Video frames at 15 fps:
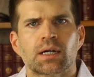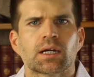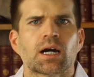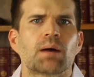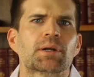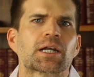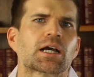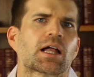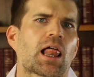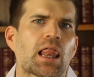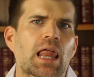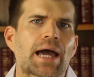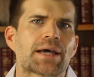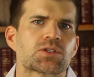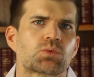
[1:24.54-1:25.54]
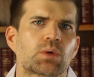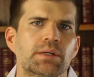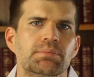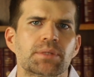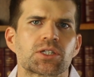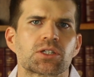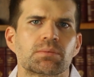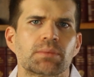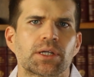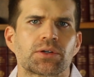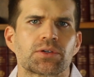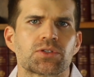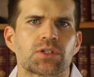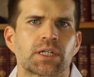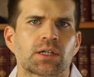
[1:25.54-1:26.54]
Common Class 1
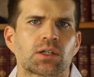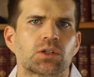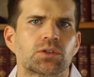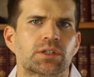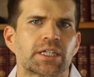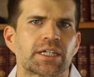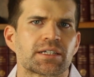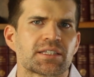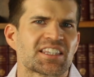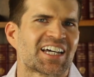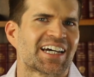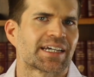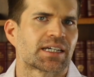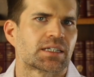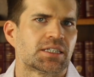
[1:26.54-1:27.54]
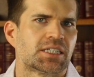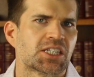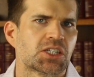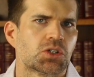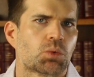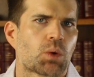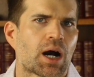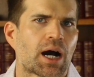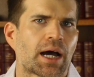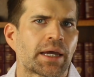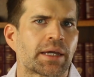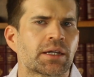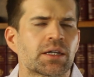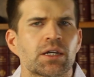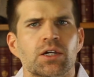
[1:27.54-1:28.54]
misdemeanors include things like
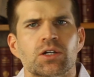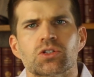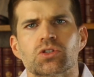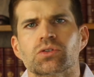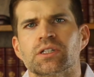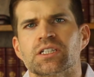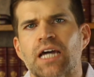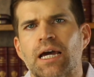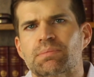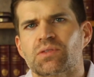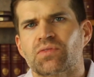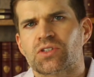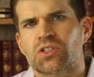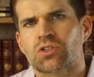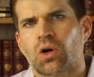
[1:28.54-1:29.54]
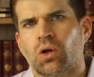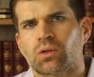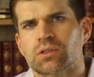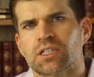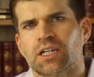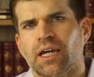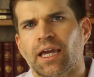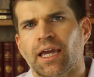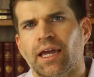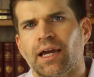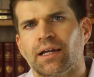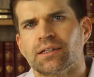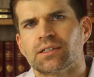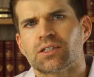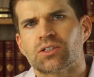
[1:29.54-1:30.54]
DUI, certain types of assault,
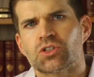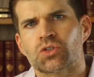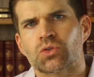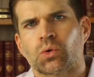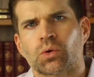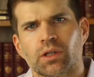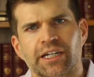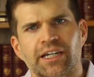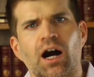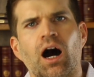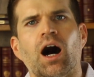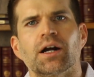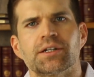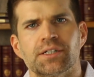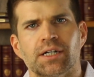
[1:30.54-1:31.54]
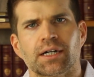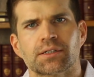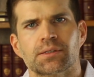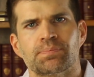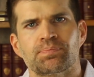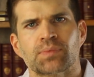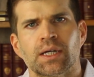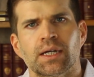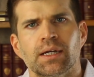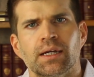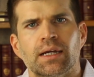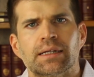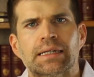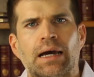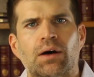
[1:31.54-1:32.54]
and disorderly conduct.
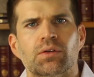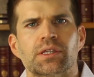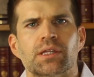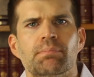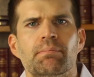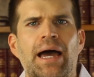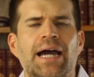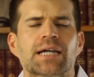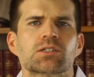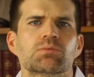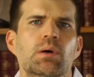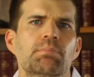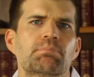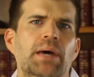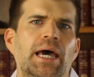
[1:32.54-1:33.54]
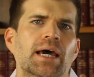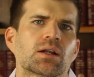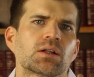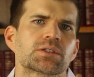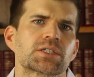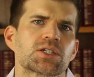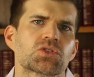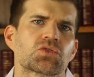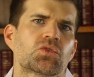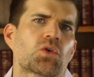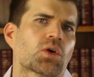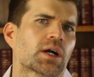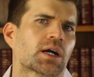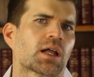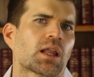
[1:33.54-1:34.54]
Now, the maximum penalties
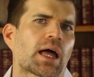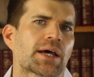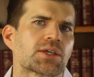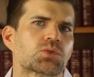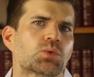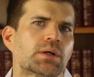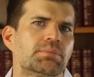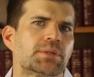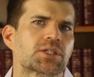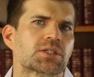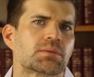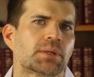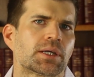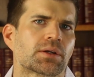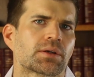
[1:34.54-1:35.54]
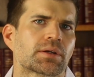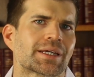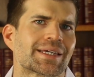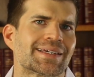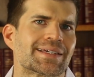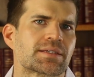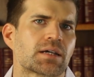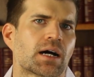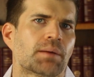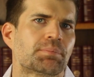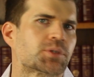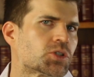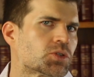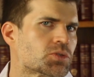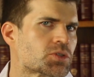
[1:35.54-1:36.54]
for a Class 1 misdemeanor is
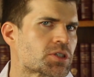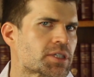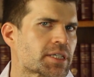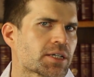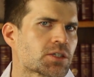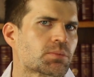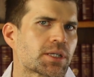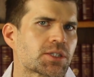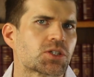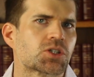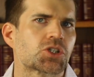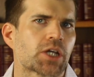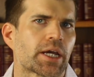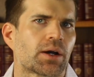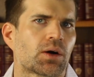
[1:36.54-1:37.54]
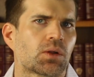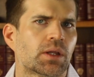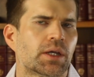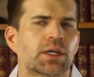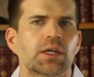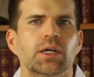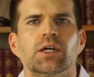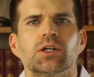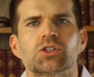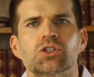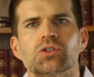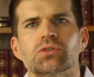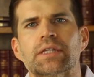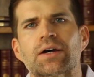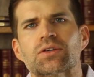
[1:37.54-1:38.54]
up to 6 months in jail,
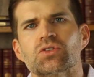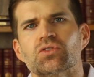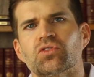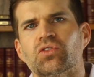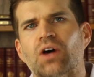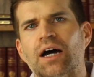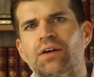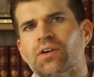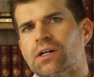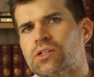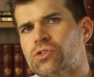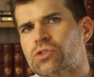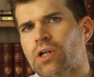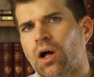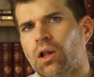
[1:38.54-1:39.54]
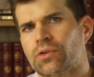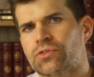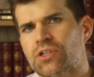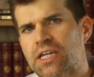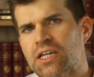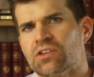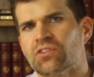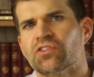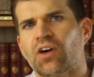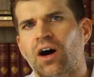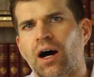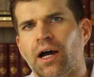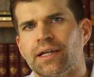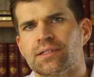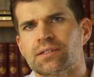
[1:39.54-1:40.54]
$2,500 in
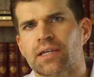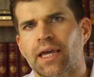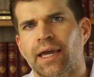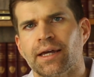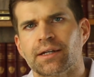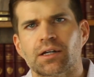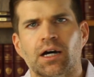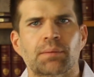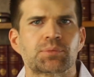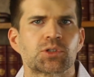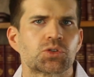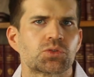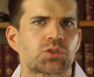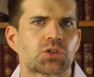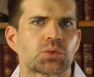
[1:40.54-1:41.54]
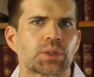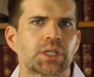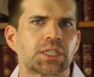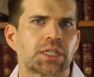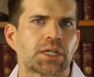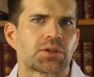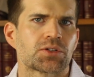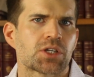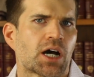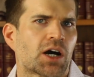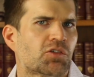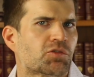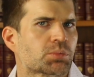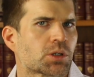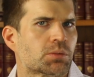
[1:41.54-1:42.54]
fines, and up to 3 years
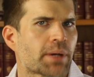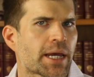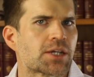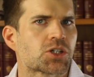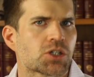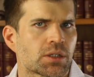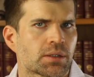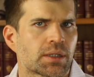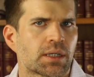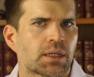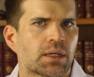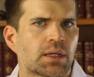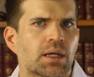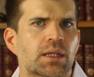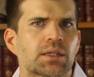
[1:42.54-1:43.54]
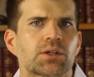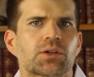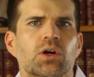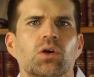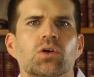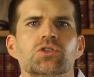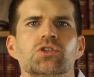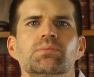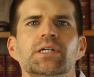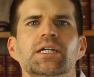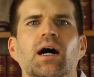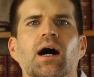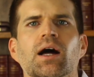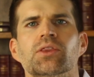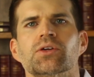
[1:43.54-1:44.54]
of probation. There can also
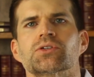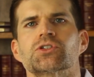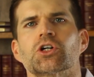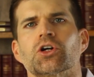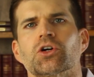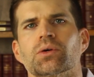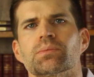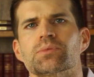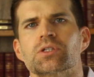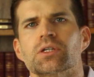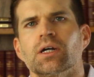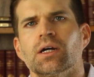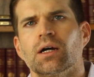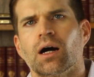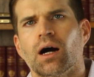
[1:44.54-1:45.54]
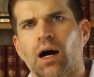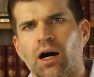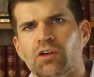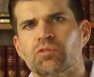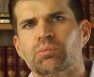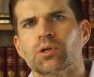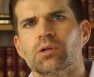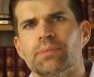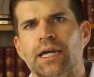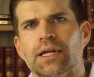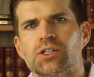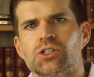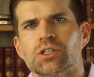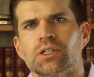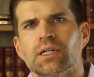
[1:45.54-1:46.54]
be other terms of
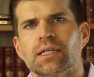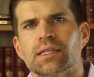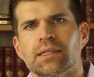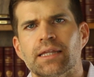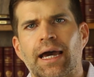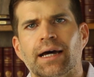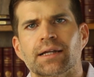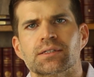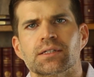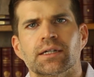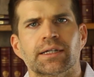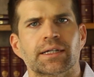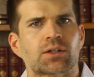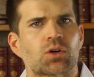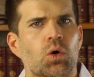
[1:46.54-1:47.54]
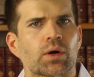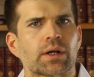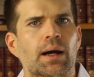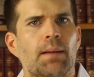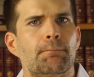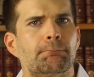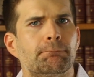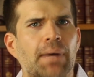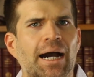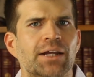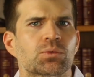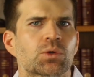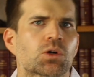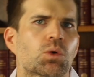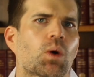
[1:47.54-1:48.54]
probation that a court
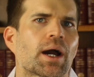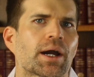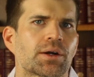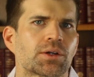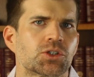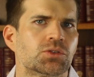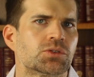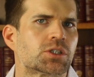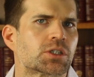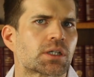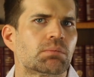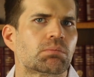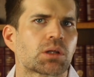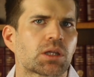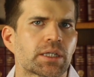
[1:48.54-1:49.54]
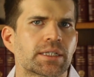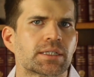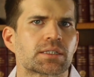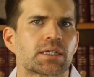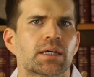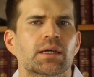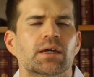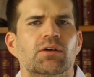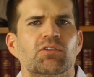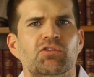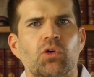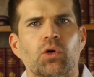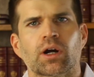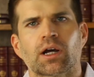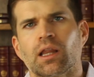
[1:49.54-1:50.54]
might require you to complete
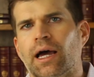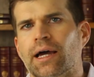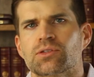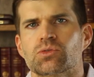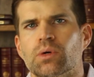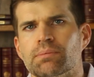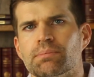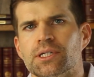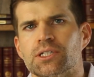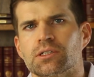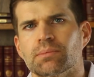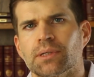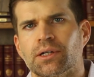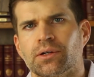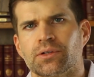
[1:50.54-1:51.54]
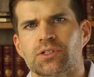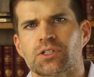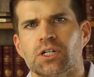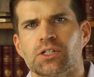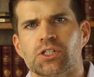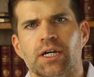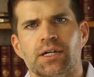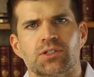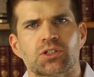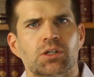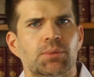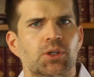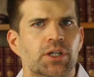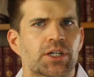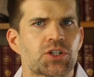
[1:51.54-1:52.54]
for a Class 1 misdemeanor, such as
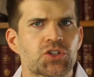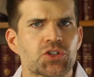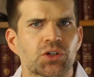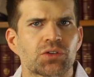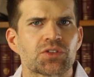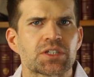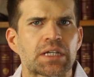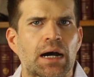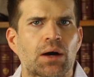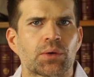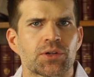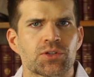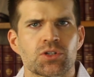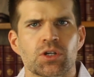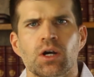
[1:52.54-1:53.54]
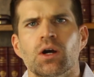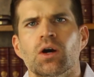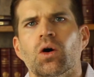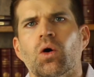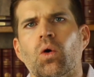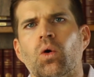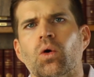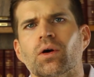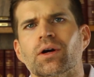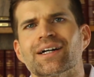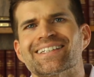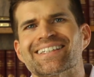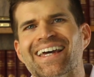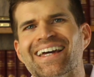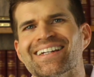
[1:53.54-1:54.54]
community service hours or
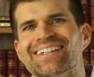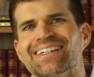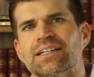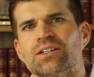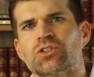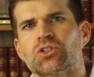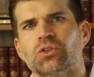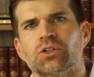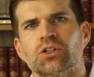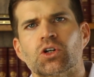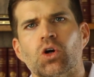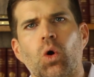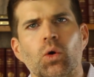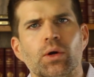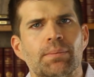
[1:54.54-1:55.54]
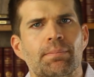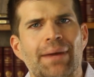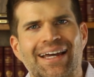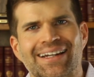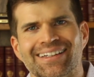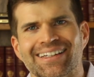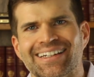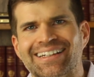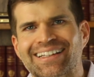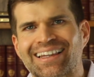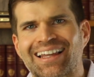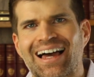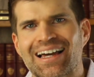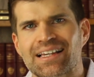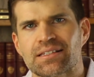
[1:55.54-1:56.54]
attending certain court-mandated
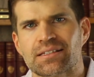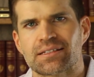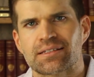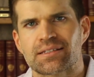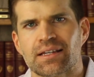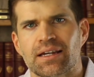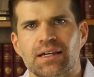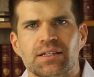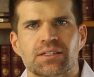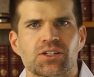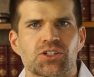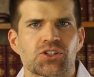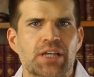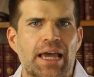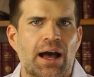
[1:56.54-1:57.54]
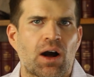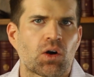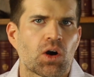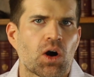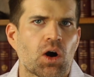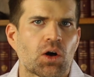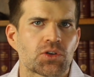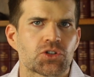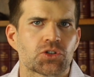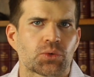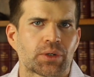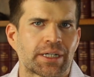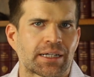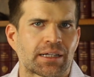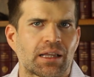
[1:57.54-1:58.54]
classes, such as alcohol
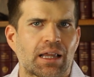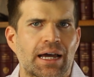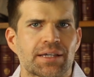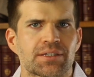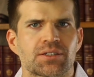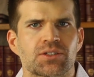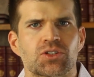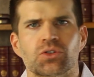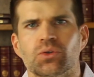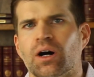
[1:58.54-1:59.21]
screening classes.